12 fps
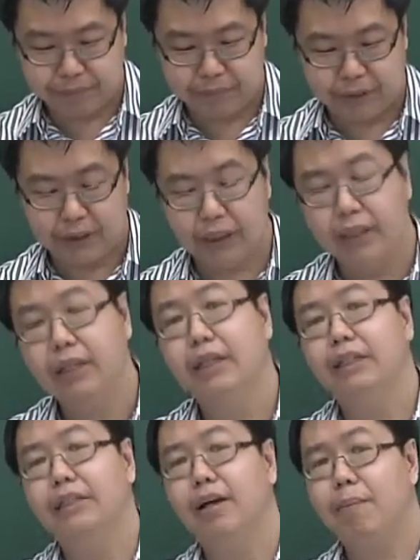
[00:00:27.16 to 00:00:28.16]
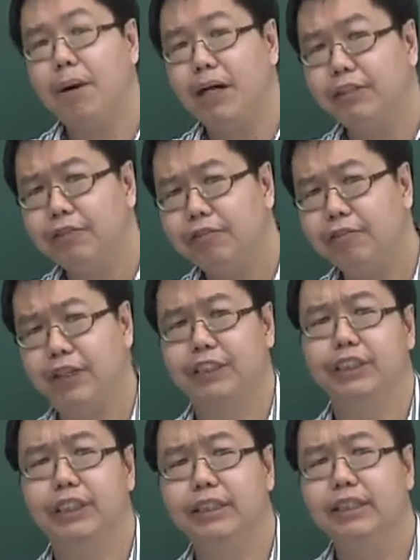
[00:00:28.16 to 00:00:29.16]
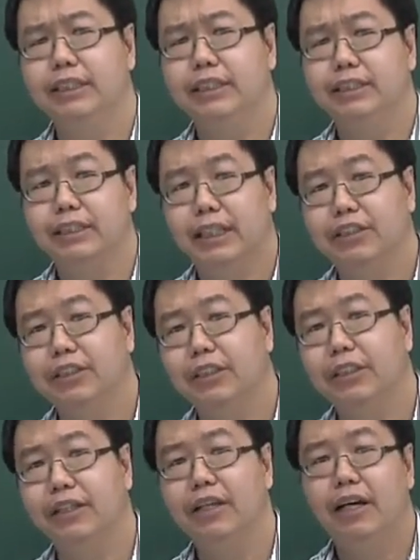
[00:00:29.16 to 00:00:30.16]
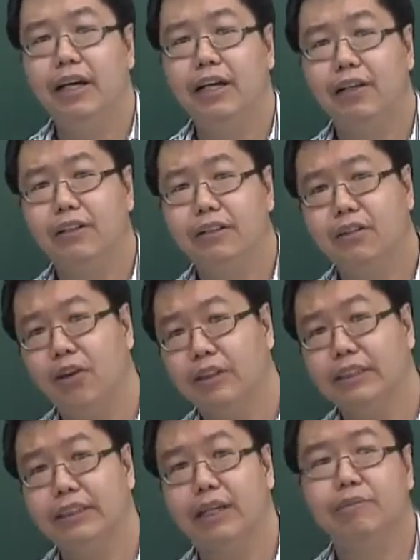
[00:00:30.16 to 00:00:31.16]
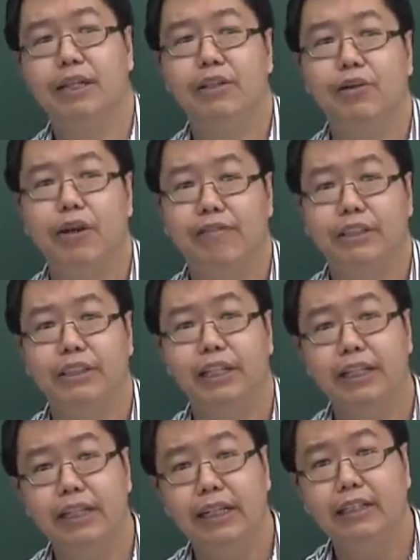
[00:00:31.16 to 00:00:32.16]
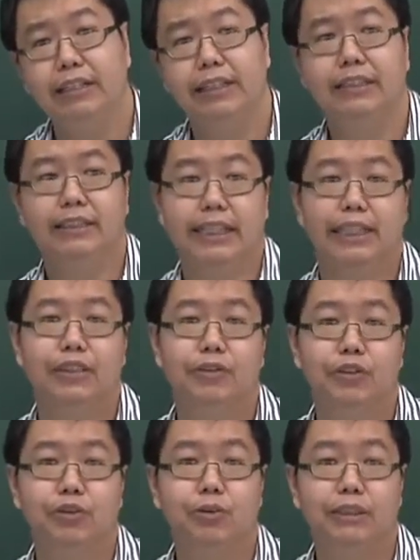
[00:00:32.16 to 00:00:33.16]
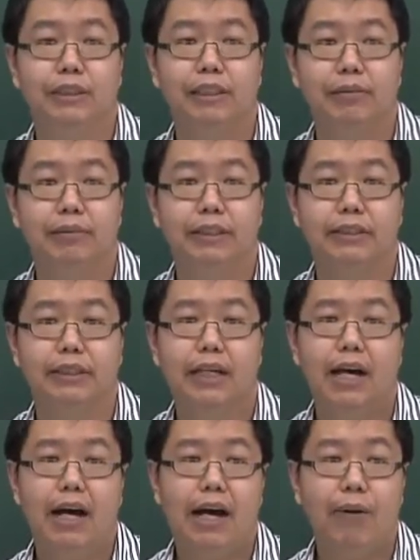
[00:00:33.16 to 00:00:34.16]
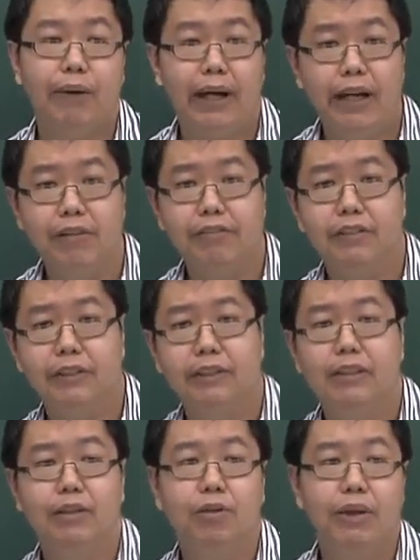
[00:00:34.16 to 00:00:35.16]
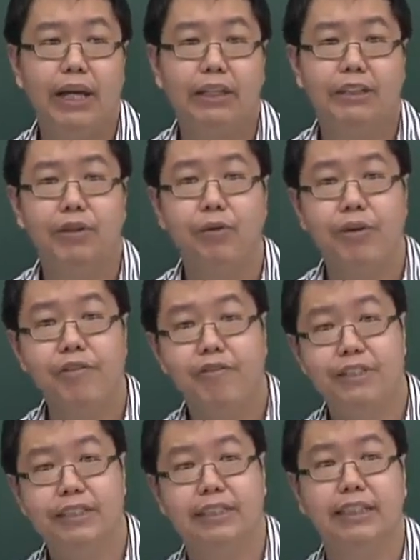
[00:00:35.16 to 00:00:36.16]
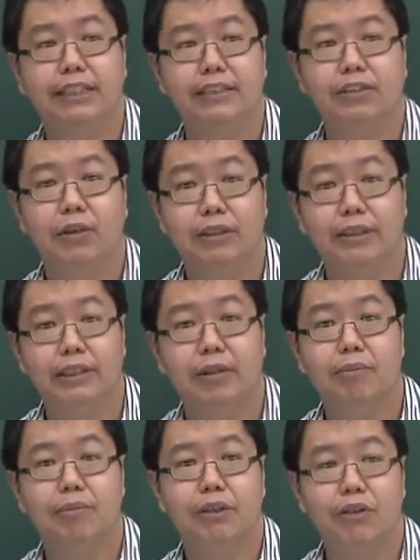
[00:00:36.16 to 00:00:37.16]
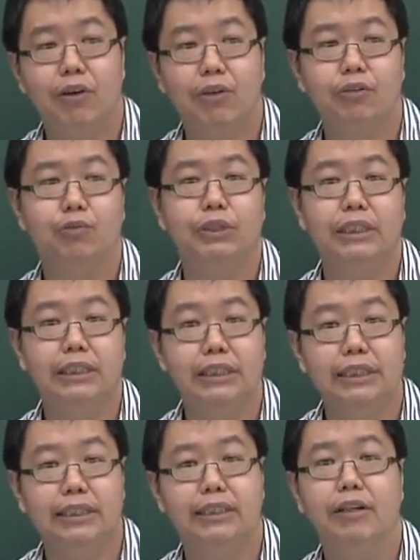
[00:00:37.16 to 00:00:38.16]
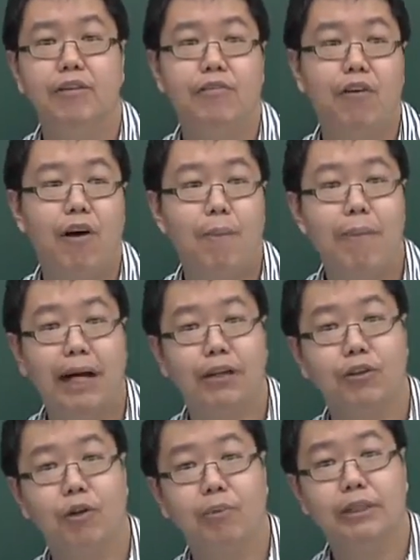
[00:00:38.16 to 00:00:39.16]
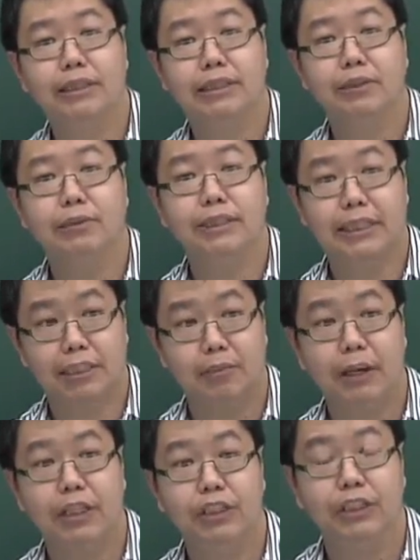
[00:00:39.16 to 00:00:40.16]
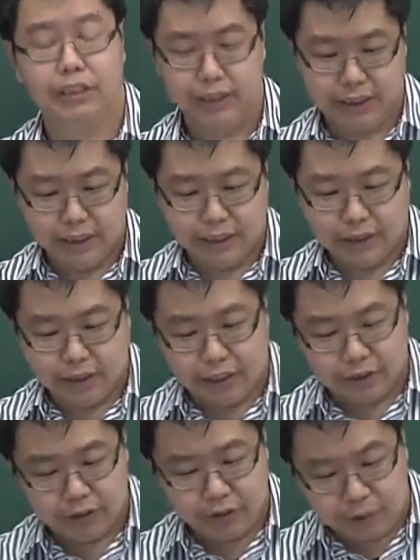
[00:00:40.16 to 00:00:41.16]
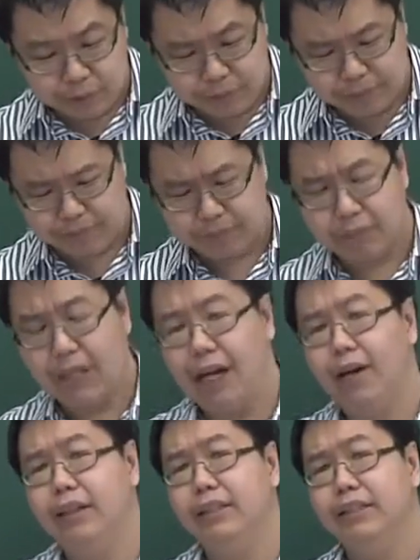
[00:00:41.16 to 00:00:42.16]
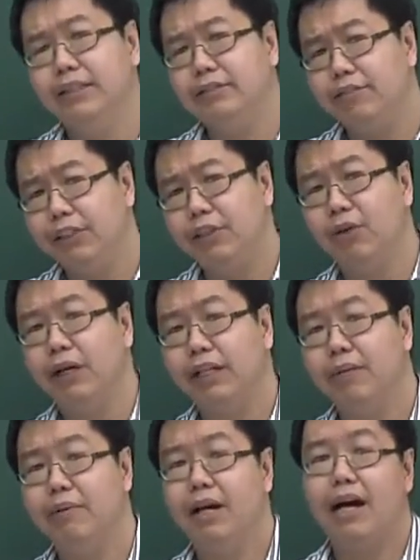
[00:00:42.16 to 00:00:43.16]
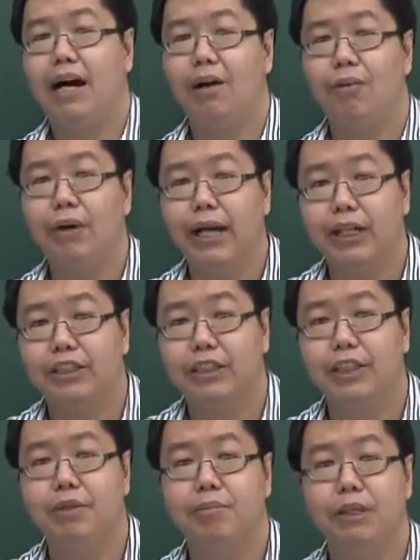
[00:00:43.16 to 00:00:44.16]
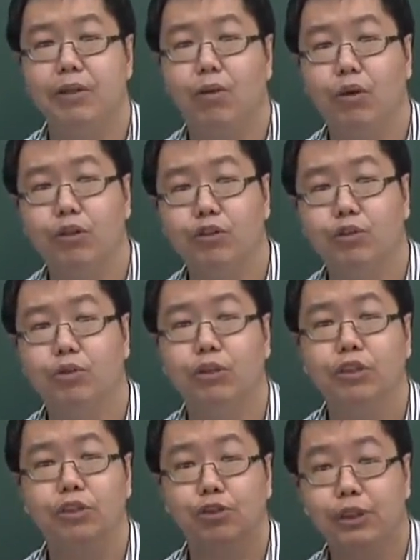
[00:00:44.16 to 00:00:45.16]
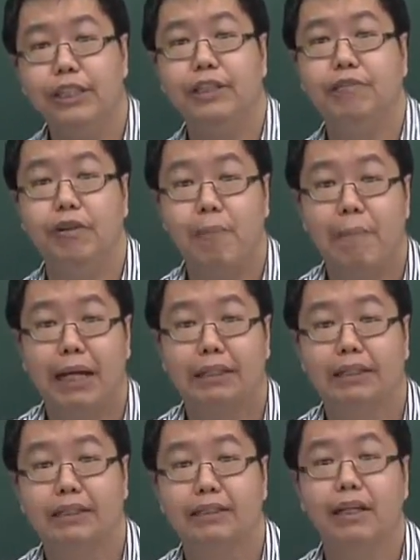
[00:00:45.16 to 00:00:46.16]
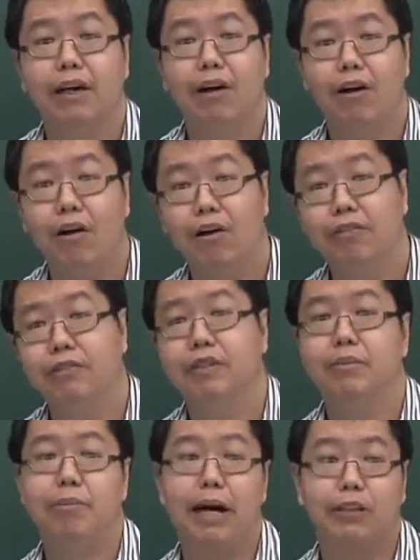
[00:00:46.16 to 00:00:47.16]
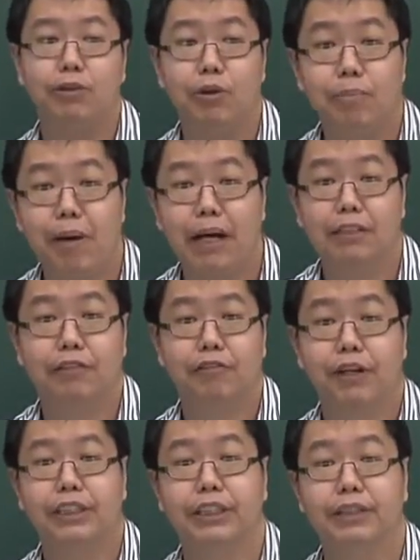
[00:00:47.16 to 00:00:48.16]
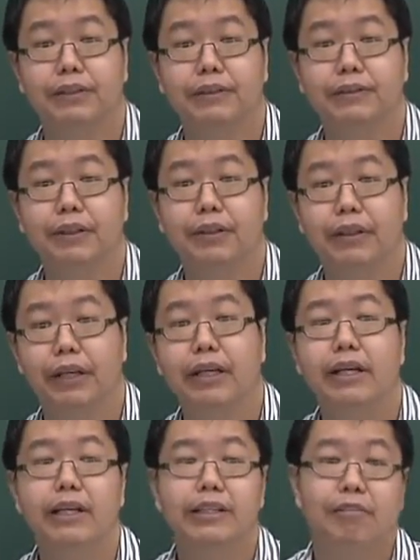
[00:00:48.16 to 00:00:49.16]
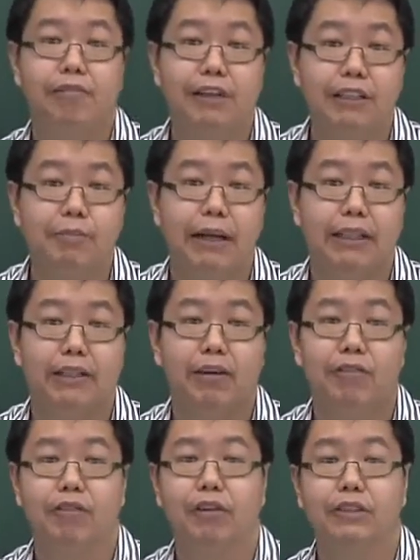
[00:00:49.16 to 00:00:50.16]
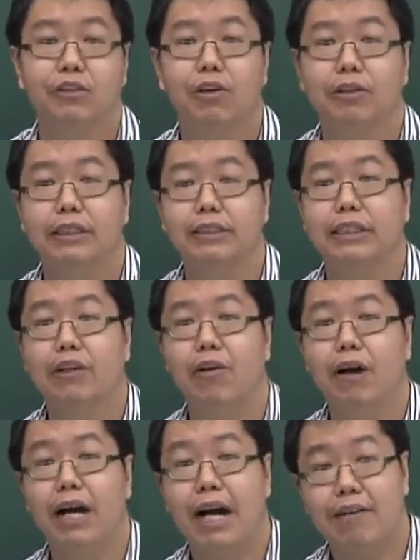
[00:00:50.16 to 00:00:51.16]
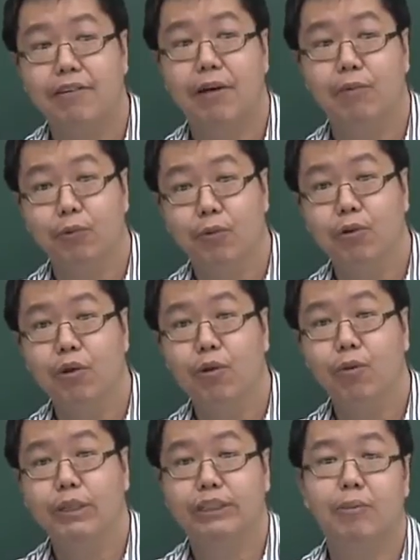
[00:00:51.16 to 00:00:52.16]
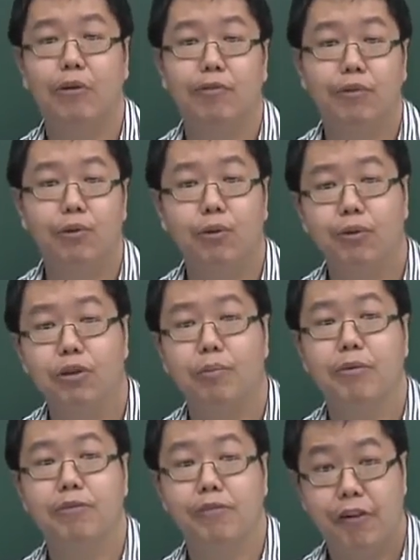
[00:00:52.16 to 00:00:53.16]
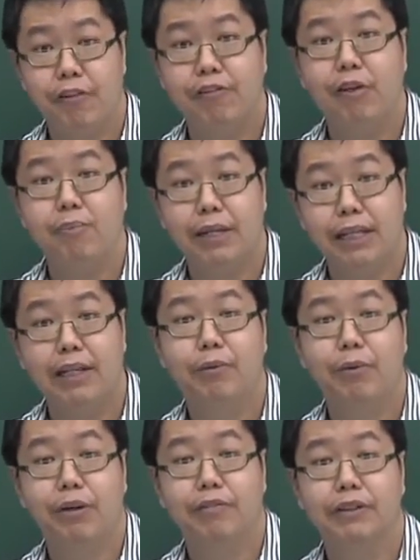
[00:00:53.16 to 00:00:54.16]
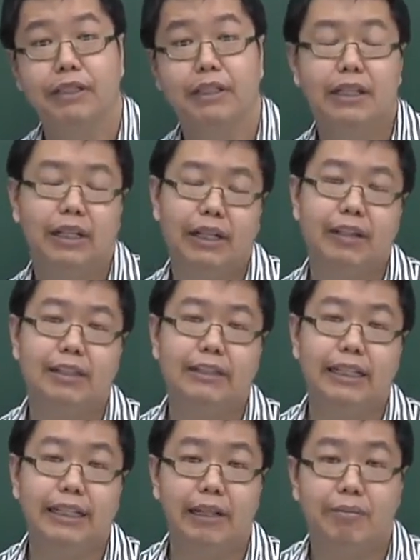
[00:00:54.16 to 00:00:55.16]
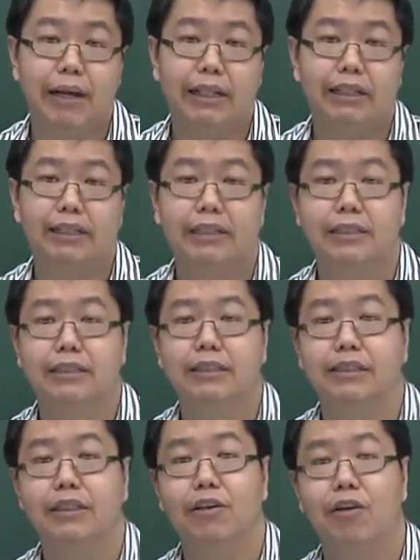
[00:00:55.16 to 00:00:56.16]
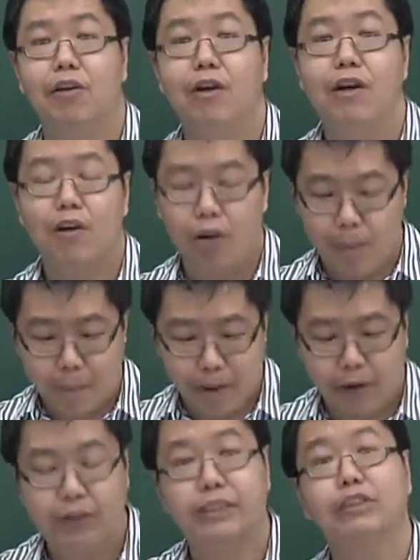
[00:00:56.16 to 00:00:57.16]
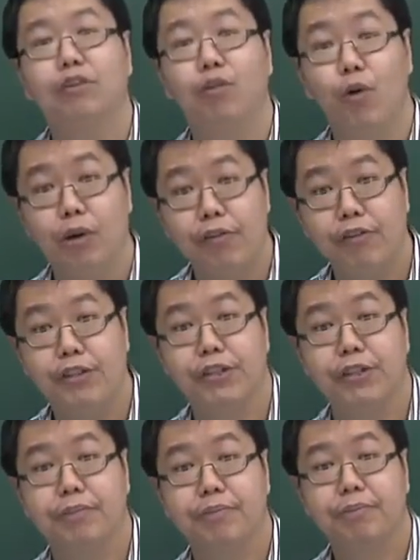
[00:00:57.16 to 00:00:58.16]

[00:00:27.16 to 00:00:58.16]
Okay. Now, partial fraction is actually a concept that you have actually learned in secondary school syllabus. However, we are actually revisiting this concept because we need it for our binomial series expansion. Okay, so in this video clip, I will actually be going through three different methods of doing partial fraction. Okay, the first method, of course, is called this thing called cover-up rule, which some of you will not be very familiar with. Okay, the second method is this thing called comparison of coefficient.